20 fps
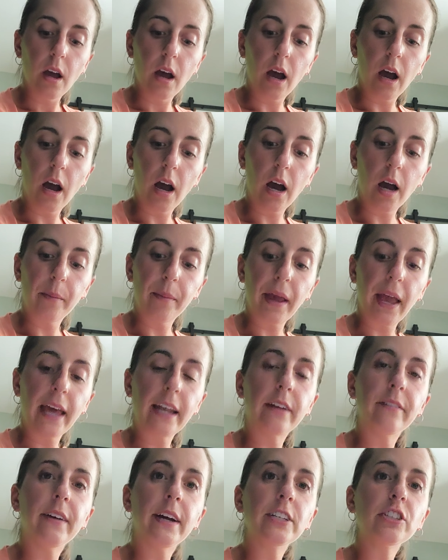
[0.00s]

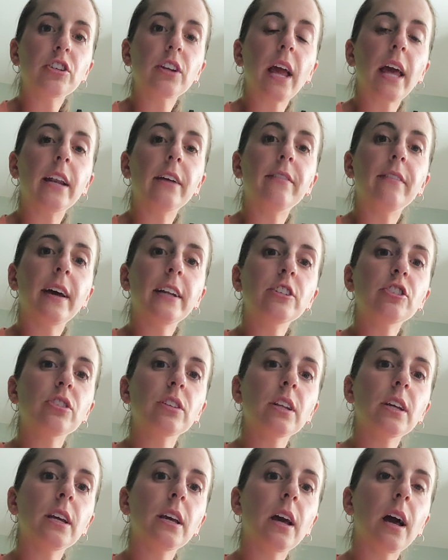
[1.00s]
And
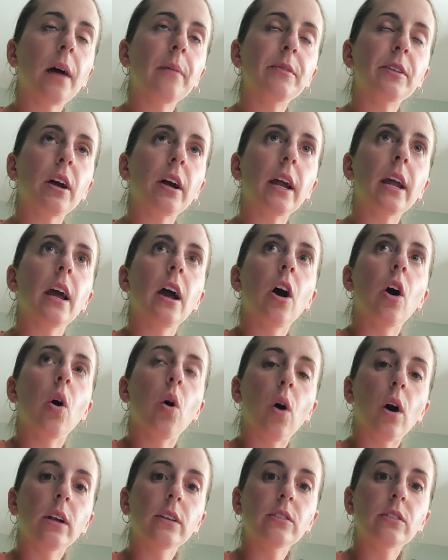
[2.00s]
eventually, I'm sorry.
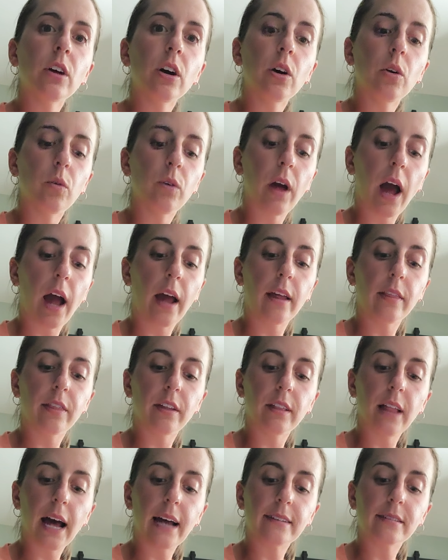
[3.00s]
Also,
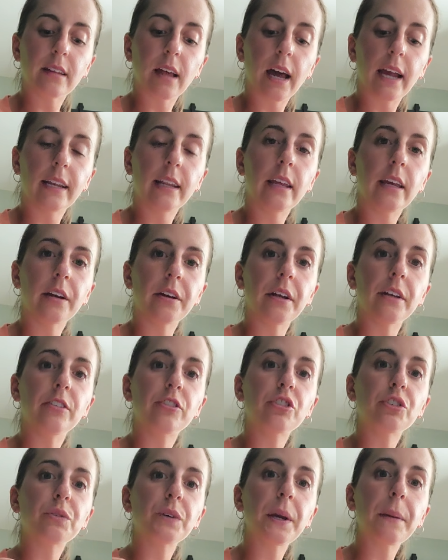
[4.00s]
the last line here
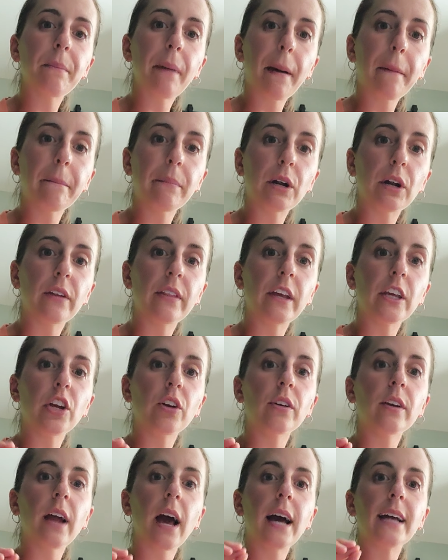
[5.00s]
is to remember that
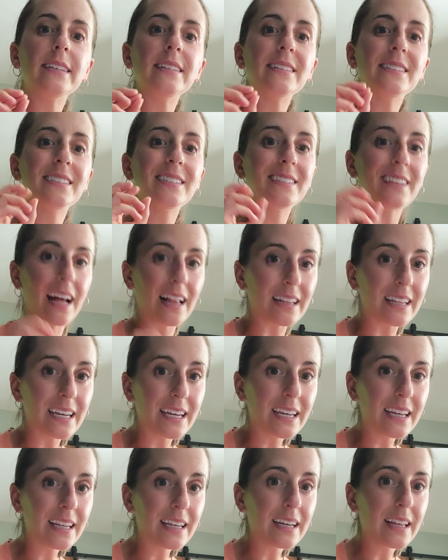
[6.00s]
you're not
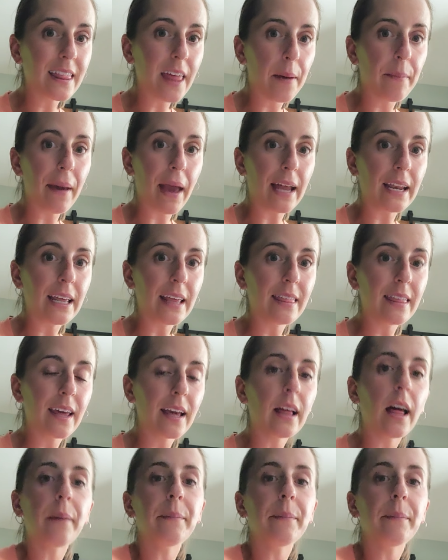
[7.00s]
selling them anything.